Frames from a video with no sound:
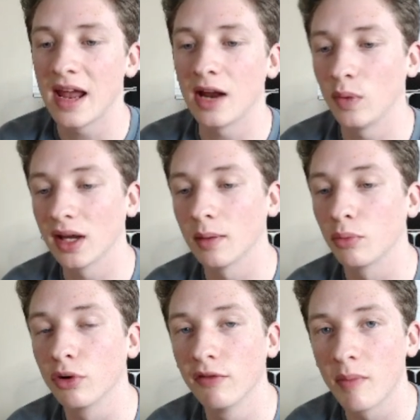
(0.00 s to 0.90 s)
and we can
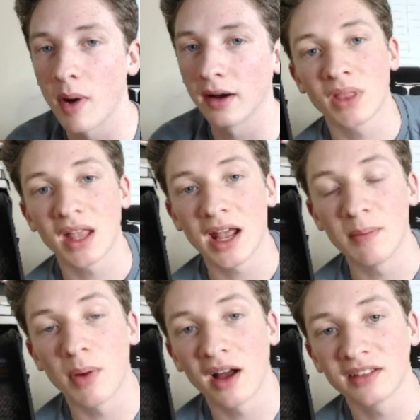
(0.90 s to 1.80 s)
improve upon it
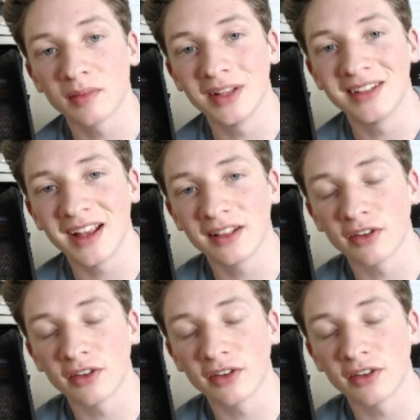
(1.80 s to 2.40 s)
and possibly take